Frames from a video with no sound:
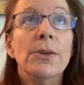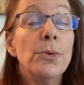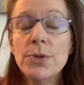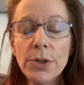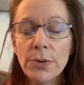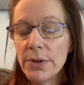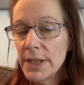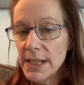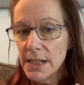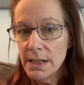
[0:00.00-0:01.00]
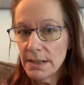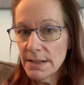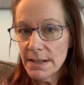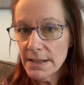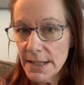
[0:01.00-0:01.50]
knew the
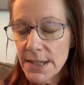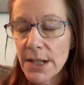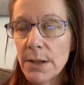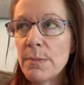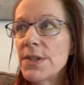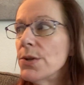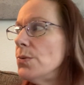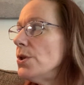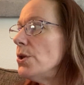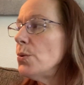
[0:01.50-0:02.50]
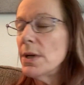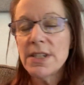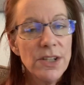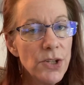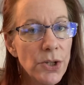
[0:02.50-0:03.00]
systems, who knew what
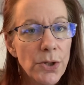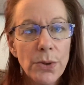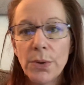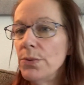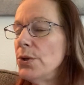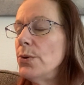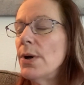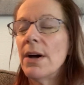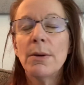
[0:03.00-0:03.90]
to do, who knew how to